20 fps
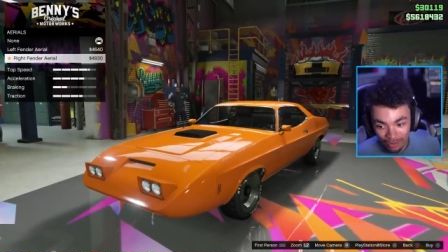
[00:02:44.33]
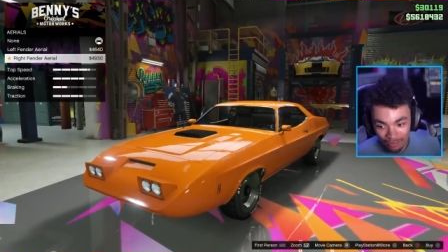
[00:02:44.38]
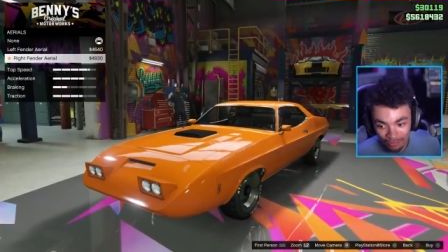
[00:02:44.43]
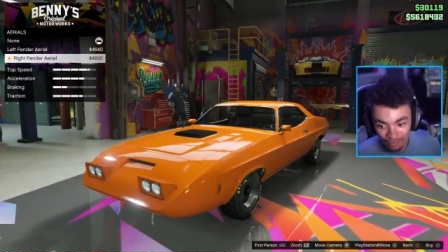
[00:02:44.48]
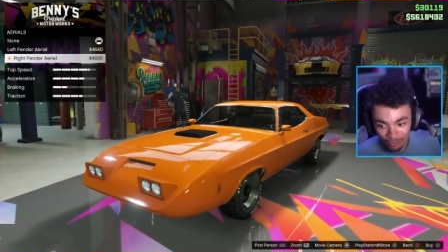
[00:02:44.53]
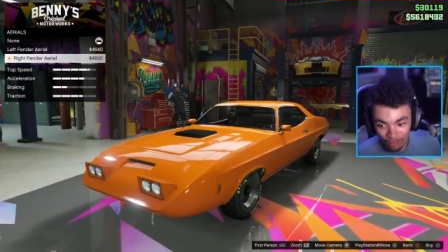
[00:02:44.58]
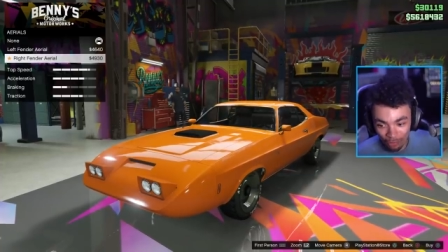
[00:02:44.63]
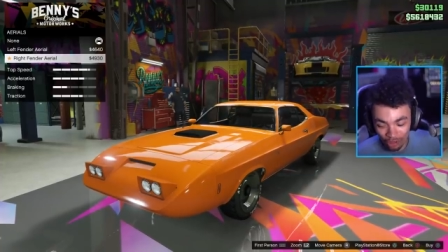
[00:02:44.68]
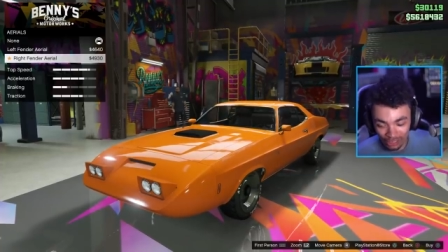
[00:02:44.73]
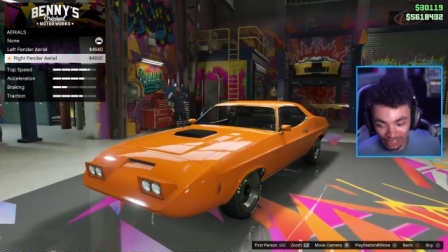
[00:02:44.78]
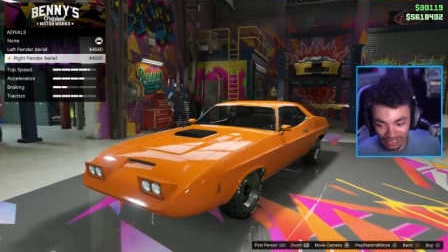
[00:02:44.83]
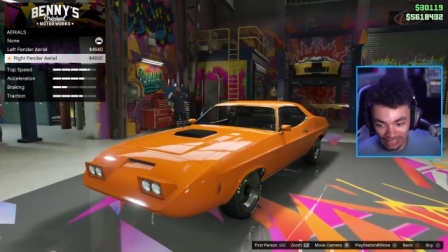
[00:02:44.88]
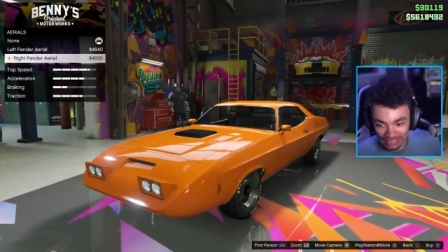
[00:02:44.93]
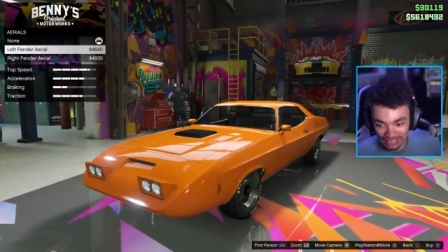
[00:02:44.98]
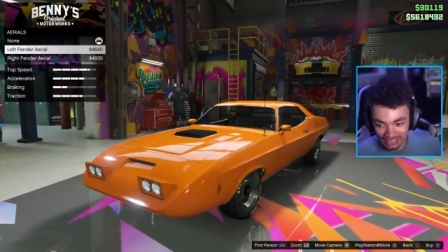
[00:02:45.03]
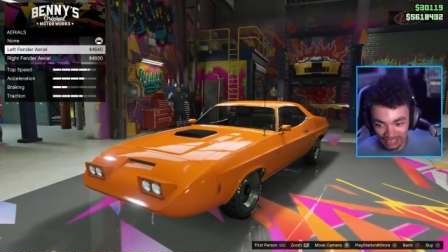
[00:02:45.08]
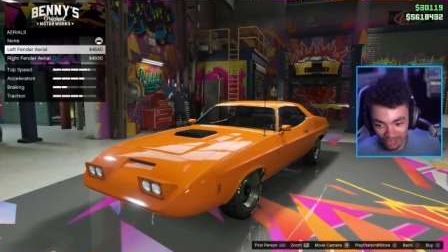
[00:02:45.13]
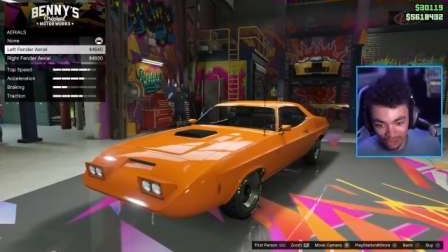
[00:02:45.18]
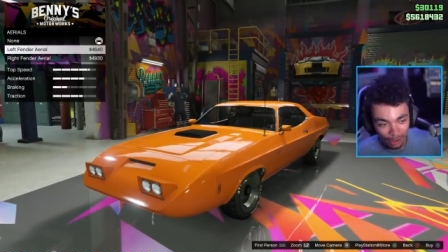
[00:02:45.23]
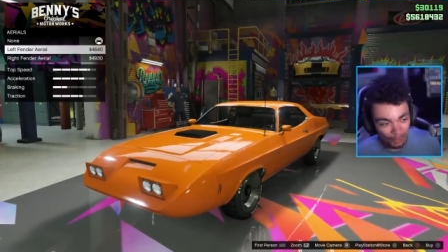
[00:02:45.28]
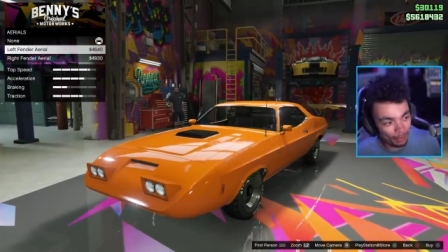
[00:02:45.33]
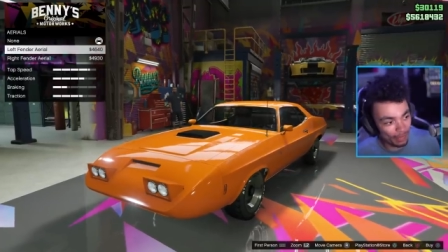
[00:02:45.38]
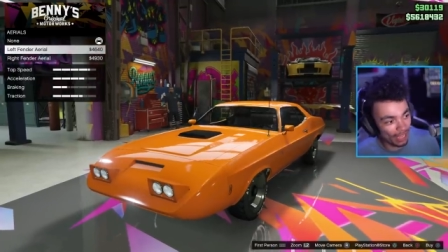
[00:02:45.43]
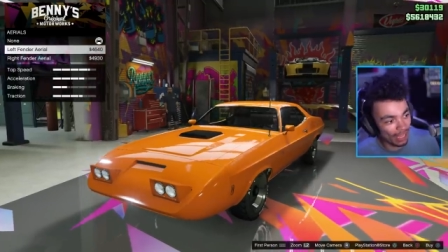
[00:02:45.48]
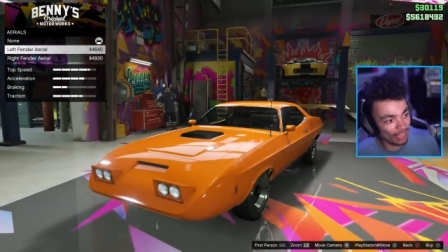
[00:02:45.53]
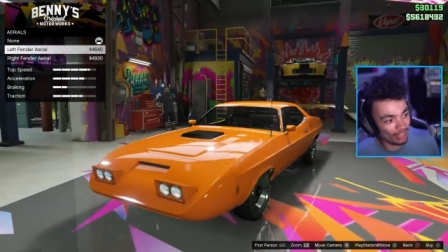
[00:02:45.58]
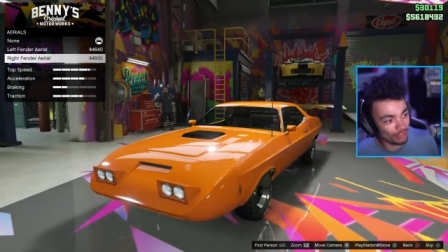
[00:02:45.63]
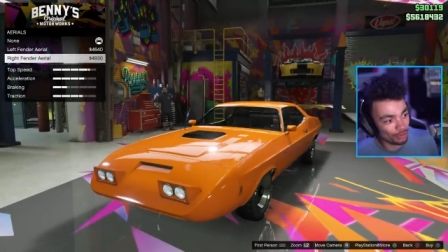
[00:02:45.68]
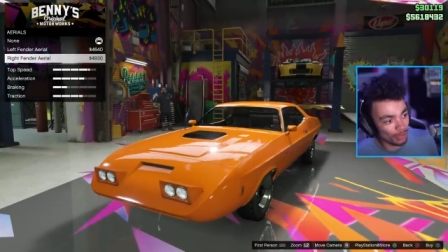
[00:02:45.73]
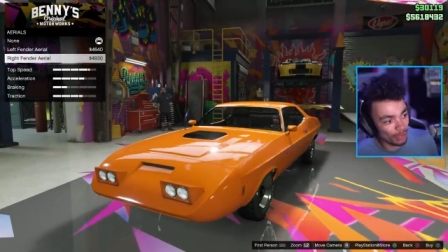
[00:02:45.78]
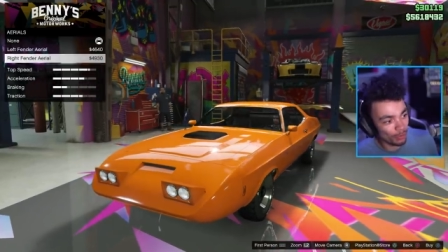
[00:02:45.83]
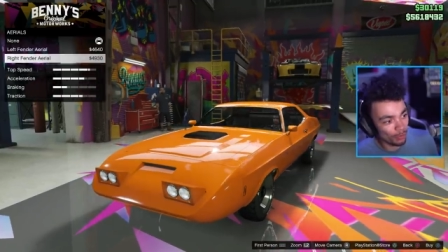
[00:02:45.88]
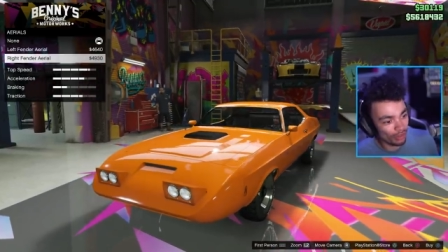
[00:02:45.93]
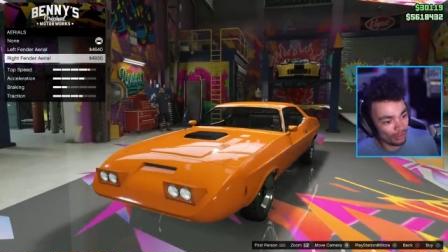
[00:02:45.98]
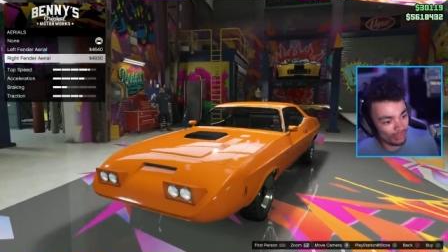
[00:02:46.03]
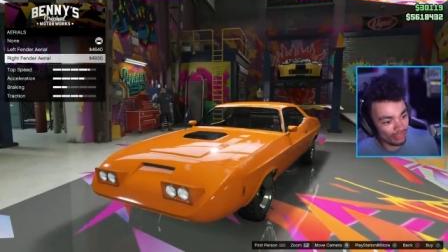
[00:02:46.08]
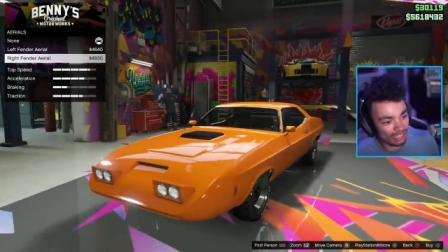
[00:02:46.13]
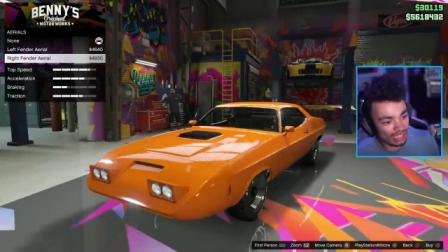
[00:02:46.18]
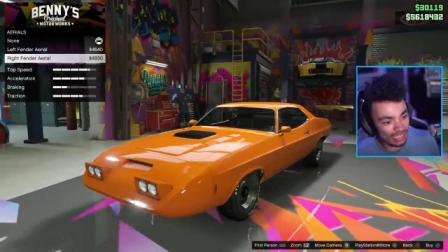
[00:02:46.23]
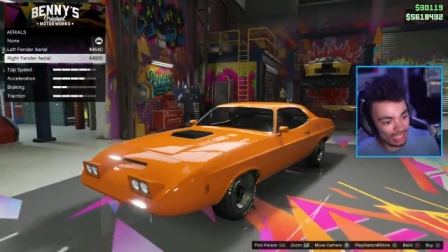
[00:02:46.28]
for this car. Uh, do we
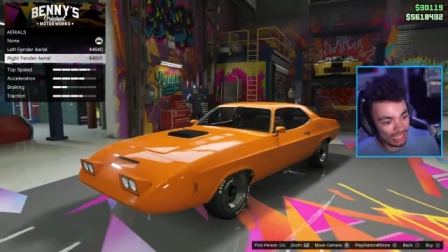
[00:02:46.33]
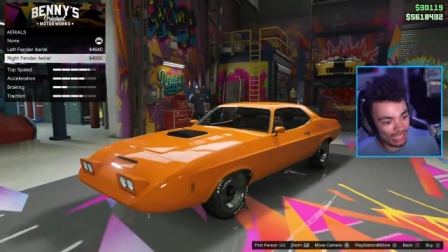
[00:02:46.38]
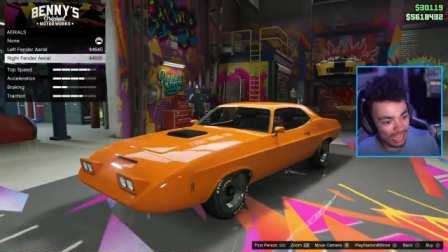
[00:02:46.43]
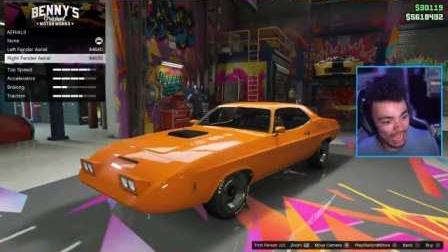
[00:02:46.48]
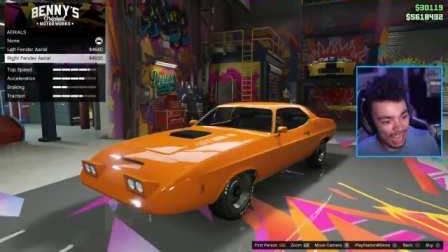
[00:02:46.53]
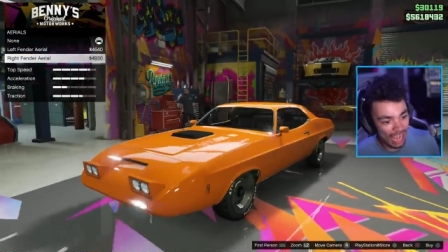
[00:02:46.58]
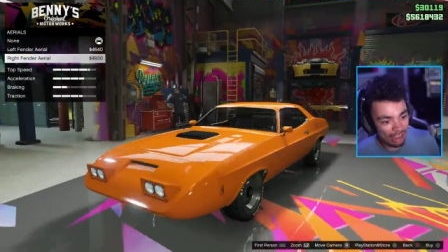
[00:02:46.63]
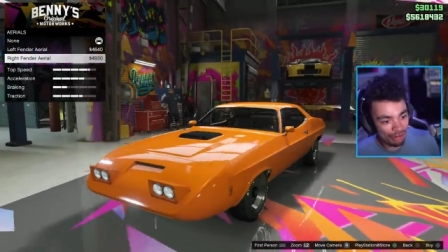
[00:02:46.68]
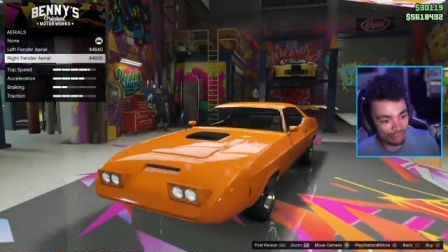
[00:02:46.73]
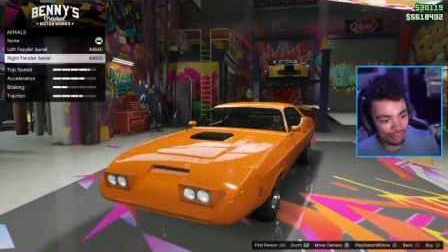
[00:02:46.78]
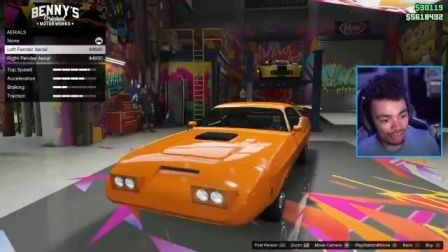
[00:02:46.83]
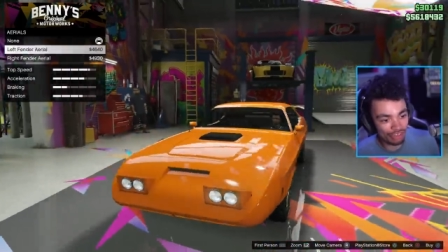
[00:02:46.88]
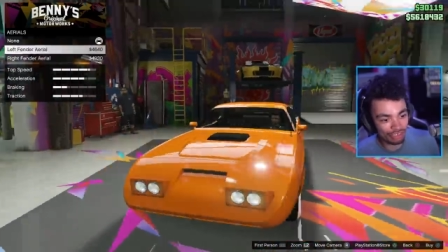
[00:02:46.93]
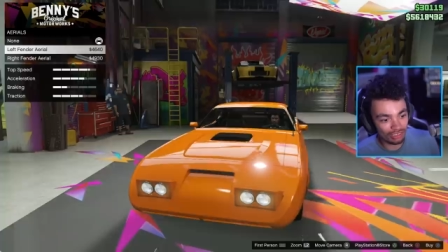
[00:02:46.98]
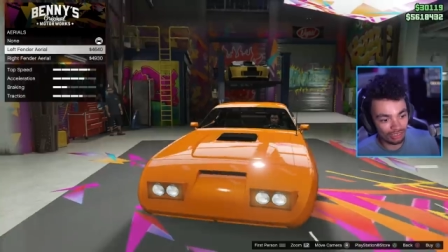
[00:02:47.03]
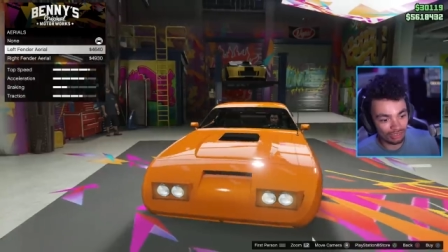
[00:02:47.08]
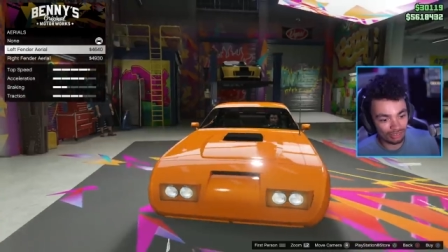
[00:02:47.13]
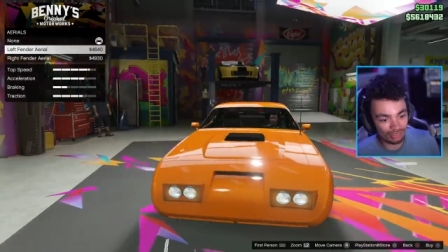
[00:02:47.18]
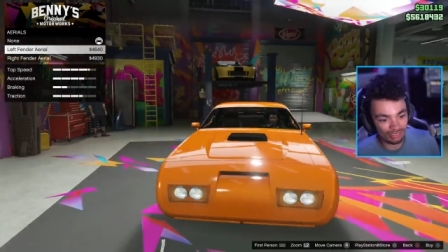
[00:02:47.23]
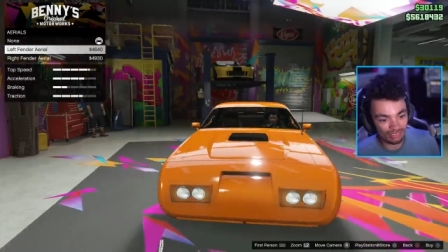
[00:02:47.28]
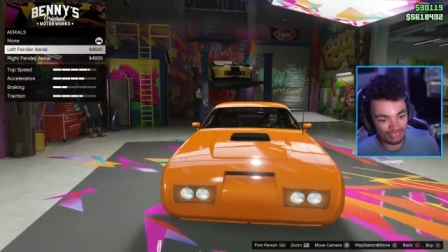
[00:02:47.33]
want the aerial?